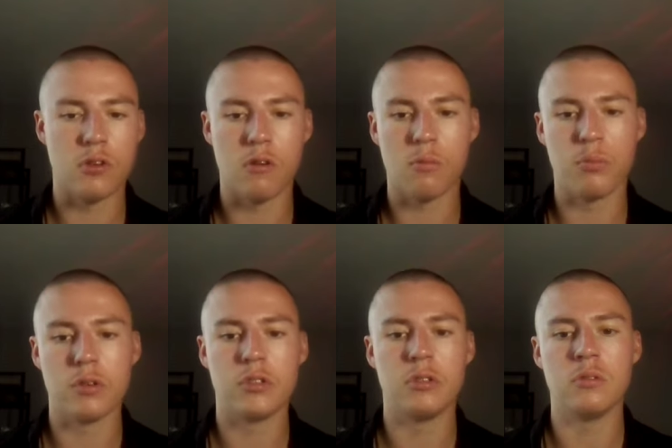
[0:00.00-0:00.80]
So
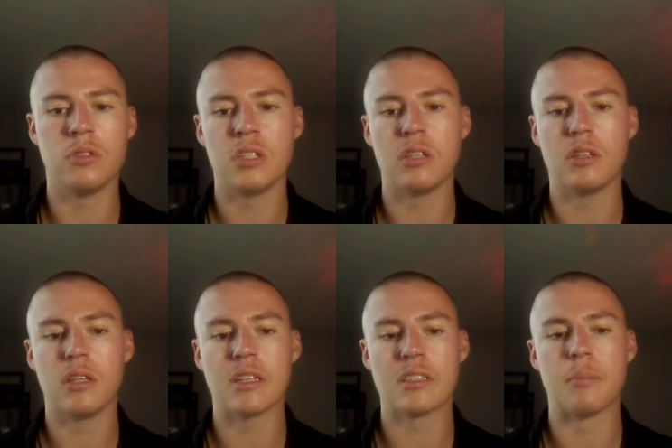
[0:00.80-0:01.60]
Bertuzzi
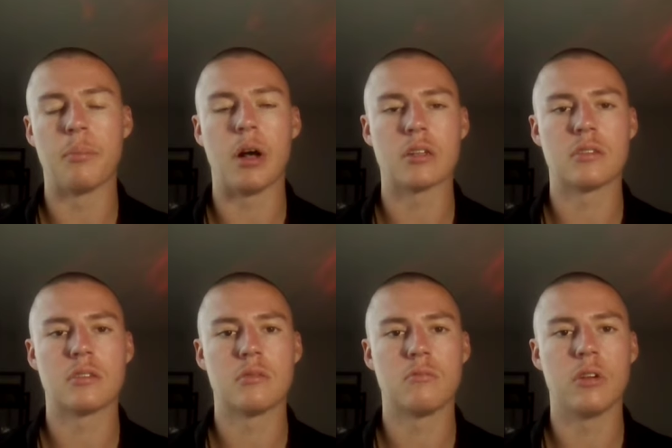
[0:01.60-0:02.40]
gets some
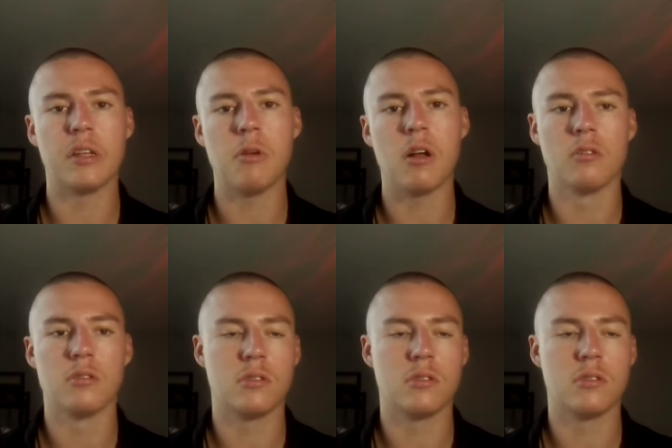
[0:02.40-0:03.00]
pucks really well.